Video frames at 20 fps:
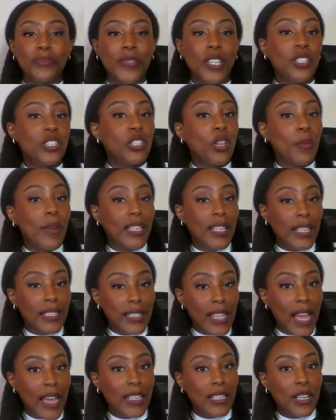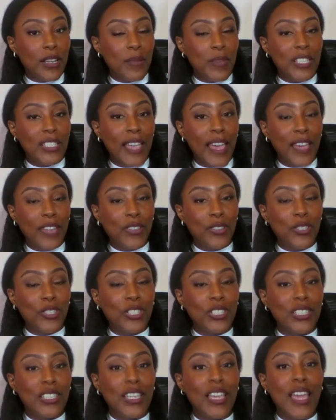So my next item is
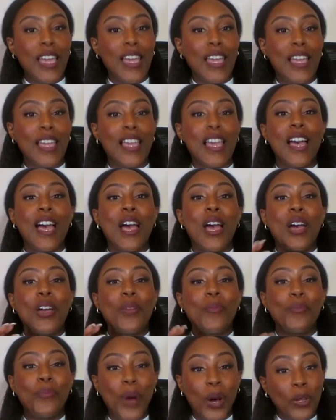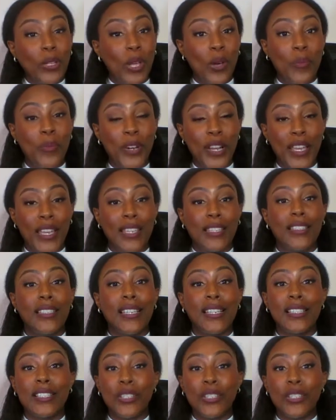actually a BOLO brand.